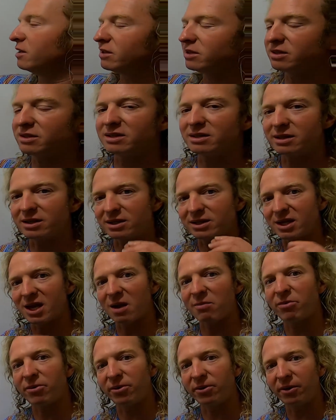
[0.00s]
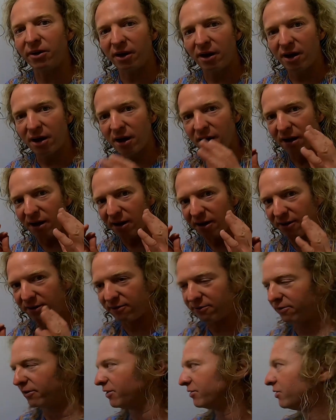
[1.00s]
this is an example
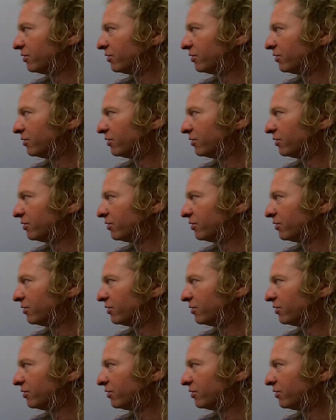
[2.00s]
of a